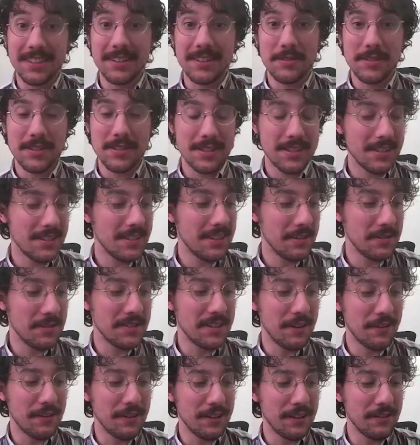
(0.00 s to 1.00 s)
that was
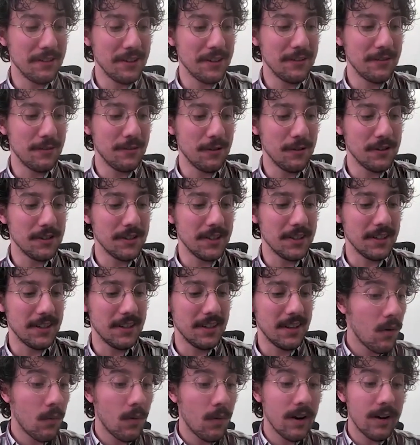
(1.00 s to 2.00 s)
definitely very fortunate.
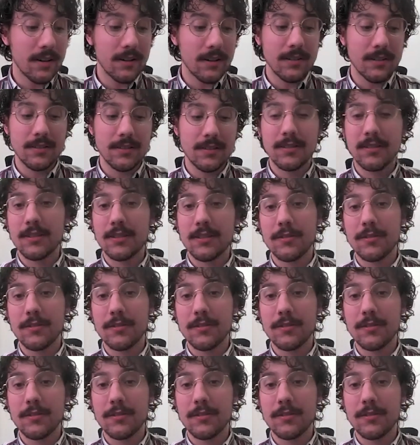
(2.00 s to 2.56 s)
Well,